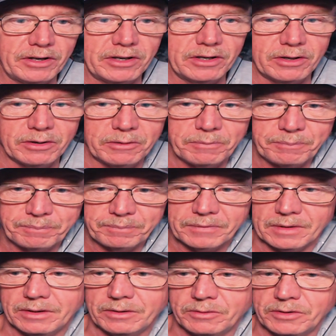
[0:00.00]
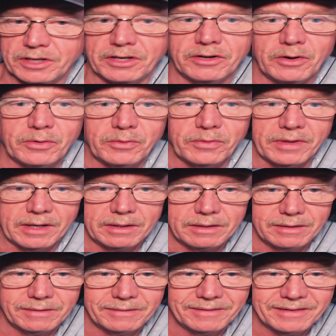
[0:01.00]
video you didn't know that